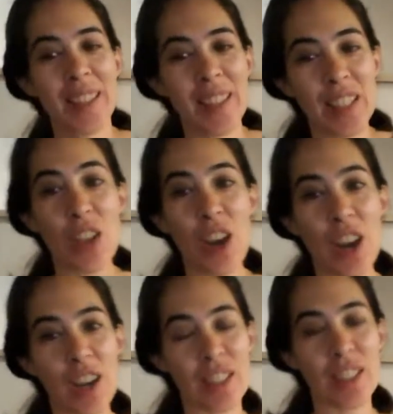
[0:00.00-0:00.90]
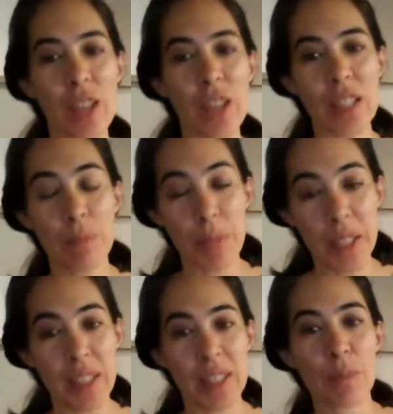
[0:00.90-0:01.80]
Thanks for the heart. So that's
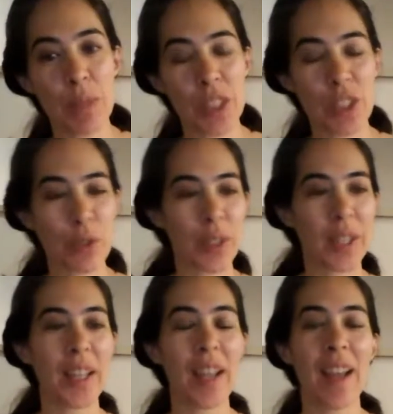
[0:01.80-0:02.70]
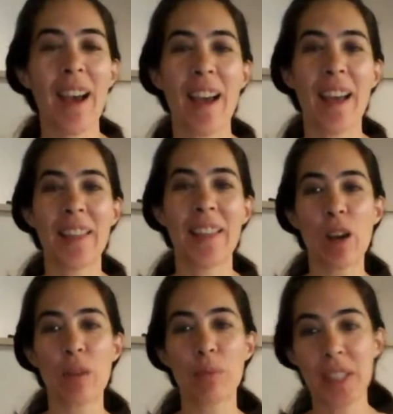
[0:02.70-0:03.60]
me. That's my story. And now
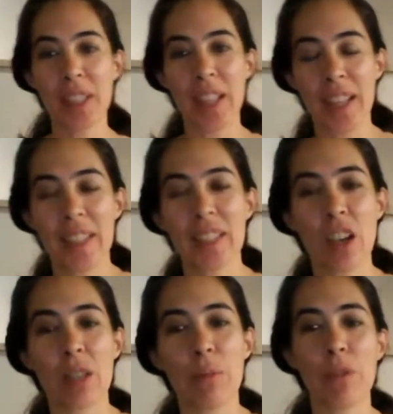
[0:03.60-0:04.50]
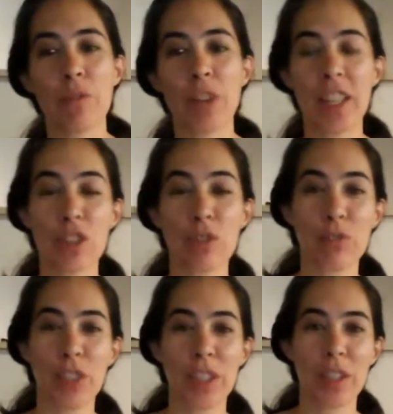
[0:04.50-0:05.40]
I really like talking about financial
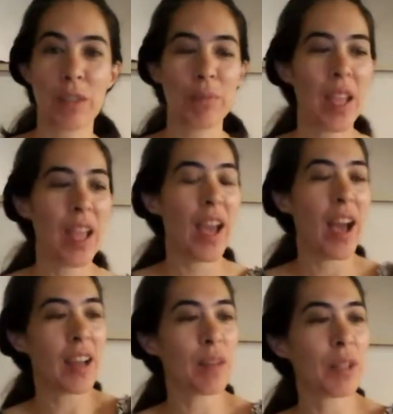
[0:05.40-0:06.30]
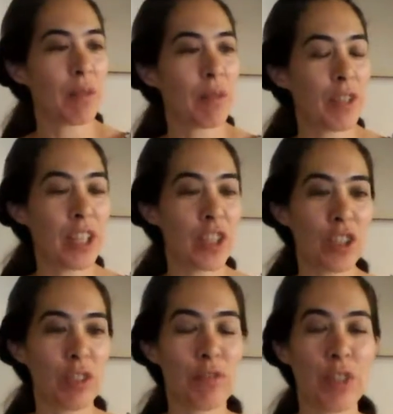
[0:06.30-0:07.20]
freedom, how to become
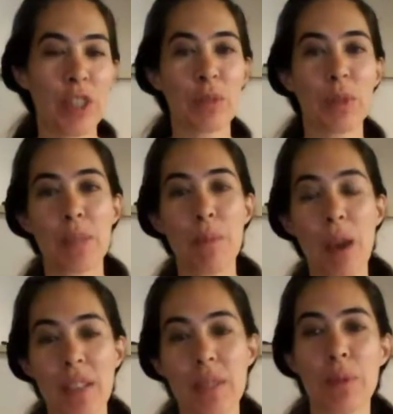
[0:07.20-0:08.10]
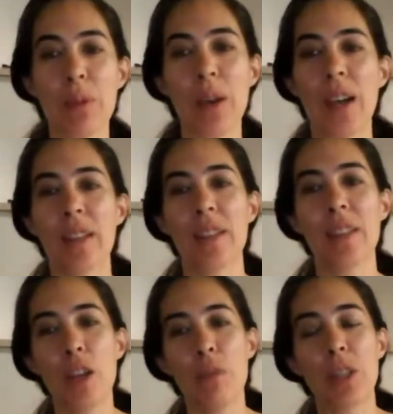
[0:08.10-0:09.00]
financially free as quick as possible, how to
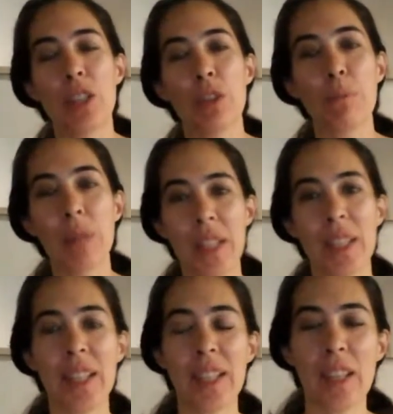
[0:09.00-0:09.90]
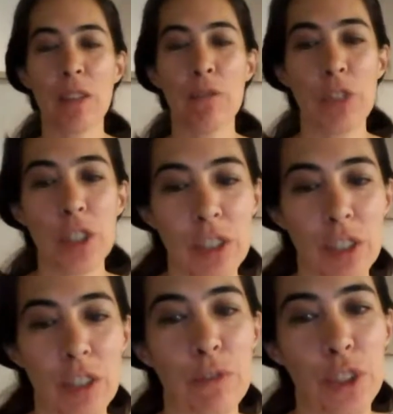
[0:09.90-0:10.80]
make your money
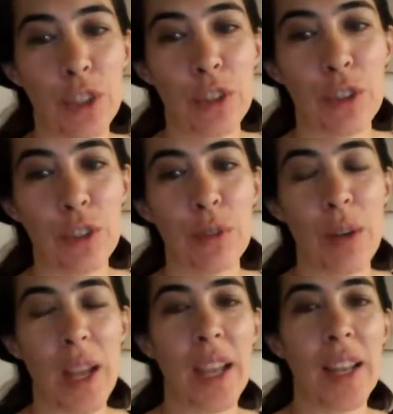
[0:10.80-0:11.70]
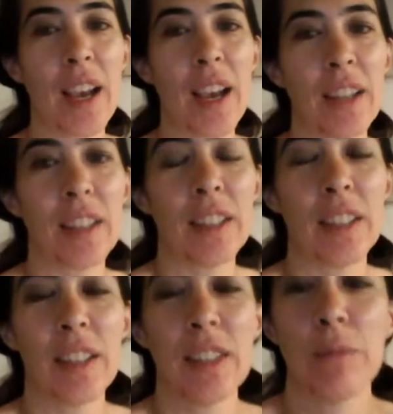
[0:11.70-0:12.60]
feel good for you, and how